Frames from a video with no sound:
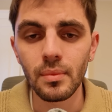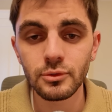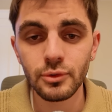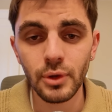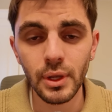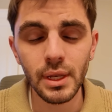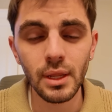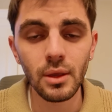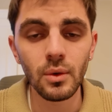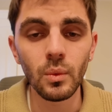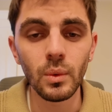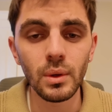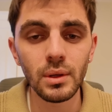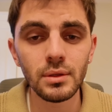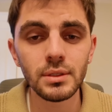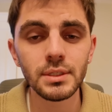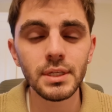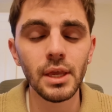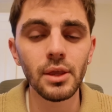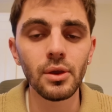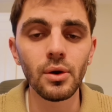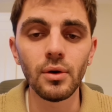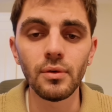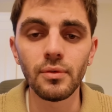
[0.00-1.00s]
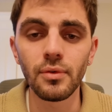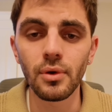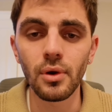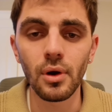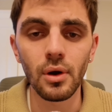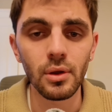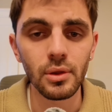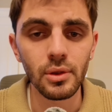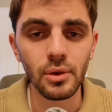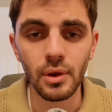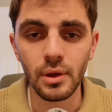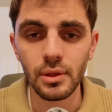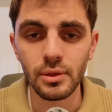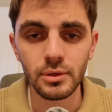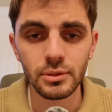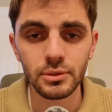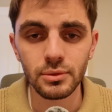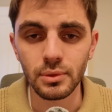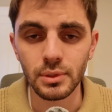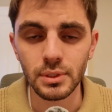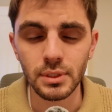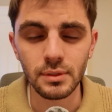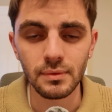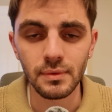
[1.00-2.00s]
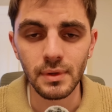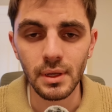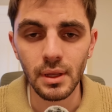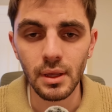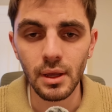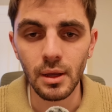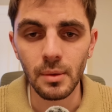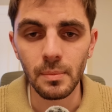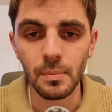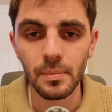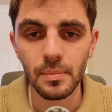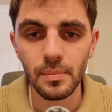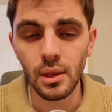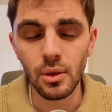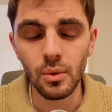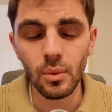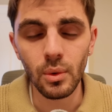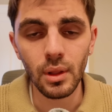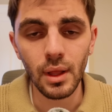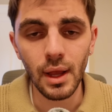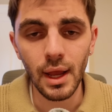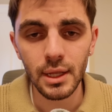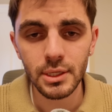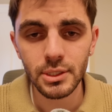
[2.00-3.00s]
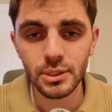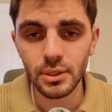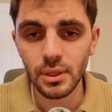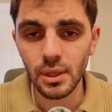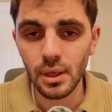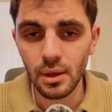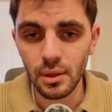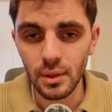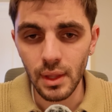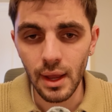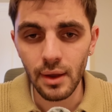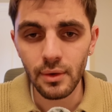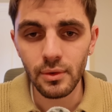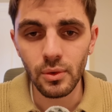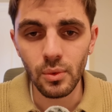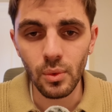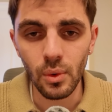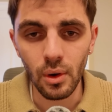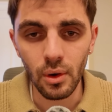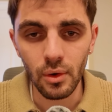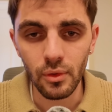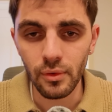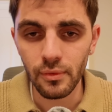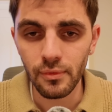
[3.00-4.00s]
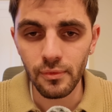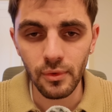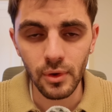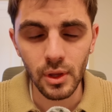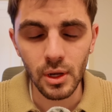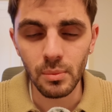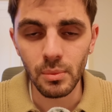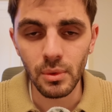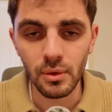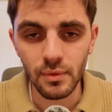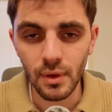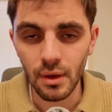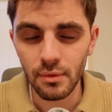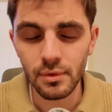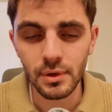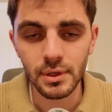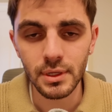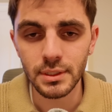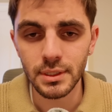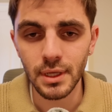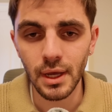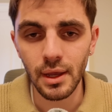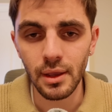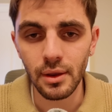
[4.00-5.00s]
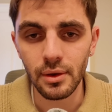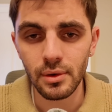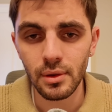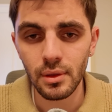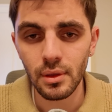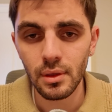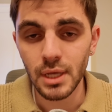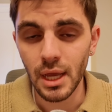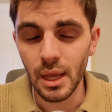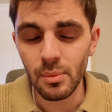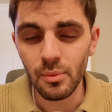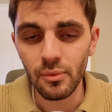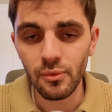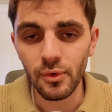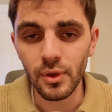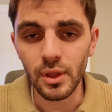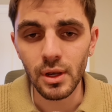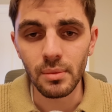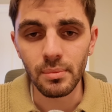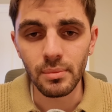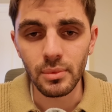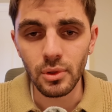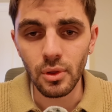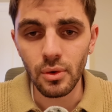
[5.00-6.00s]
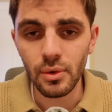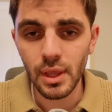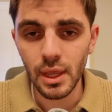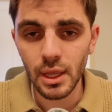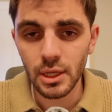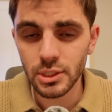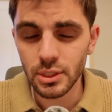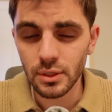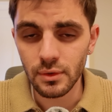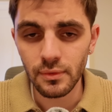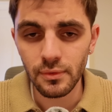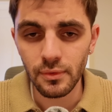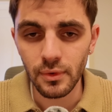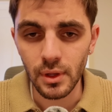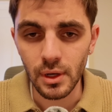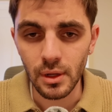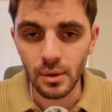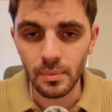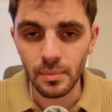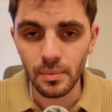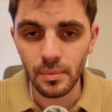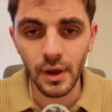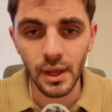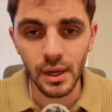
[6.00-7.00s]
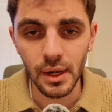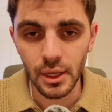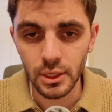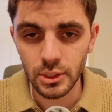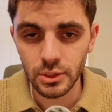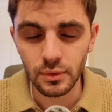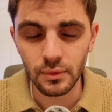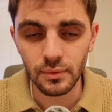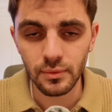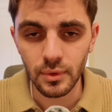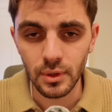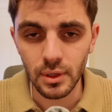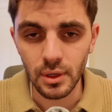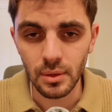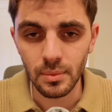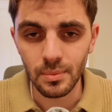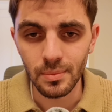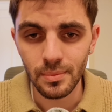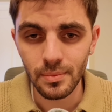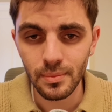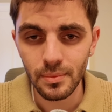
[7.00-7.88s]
Trading will take over all your other sources of income, and it will actually allow you all the freedom you've ever desired. Time freedom, location freedom, financial freedom.